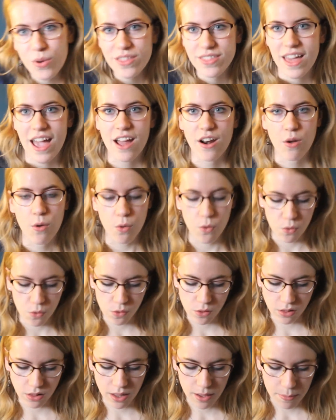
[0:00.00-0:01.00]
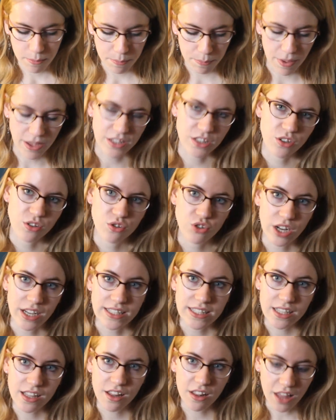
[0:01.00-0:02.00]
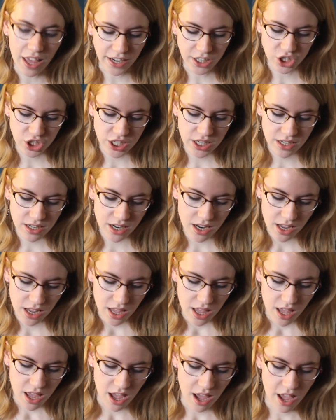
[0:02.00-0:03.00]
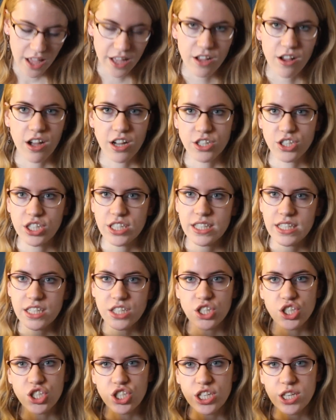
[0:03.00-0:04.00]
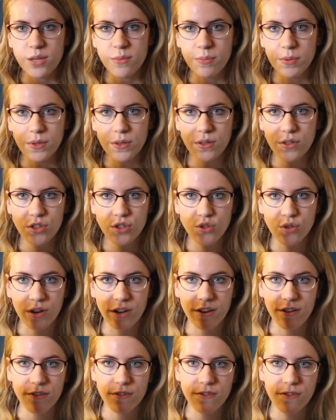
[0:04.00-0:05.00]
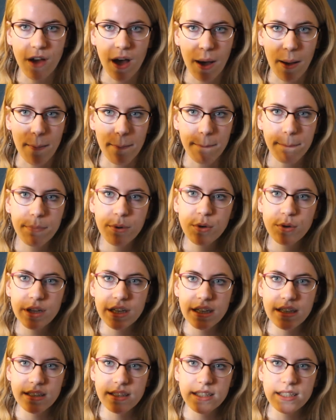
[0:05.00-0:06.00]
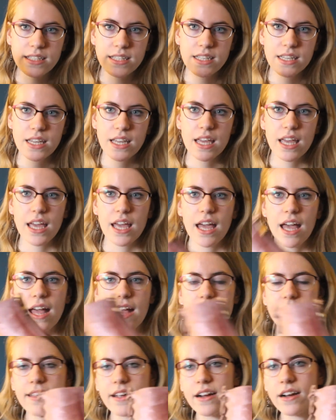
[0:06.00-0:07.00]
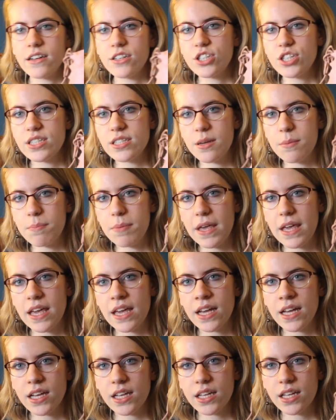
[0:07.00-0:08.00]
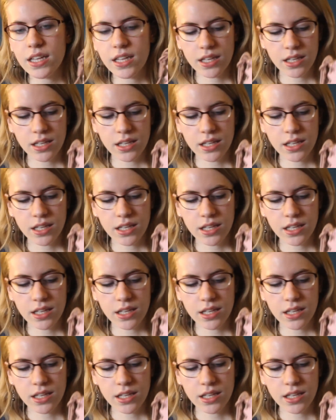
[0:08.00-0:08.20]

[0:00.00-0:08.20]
with that whole bustle dress collection, I got just these cheap sort of booties, and they're just a pink